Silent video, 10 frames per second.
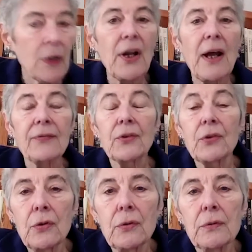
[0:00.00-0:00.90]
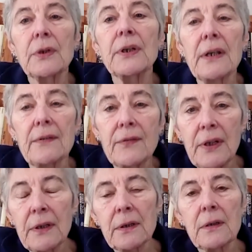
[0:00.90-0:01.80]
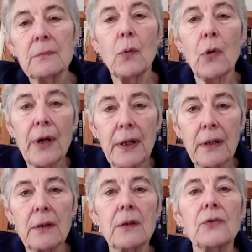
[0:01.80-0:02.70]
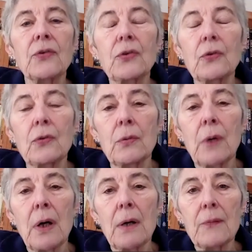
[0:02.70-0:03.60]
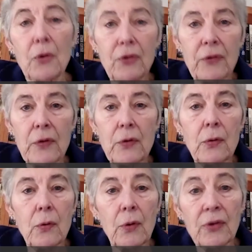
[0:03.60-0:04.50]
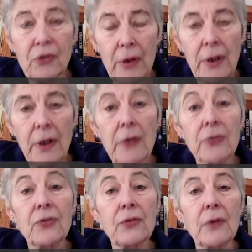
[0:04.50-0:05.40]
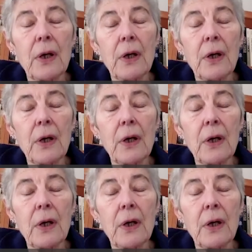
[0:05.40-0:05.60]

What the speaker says: Good afternoon, good evening, good morning to those of you who are joining us.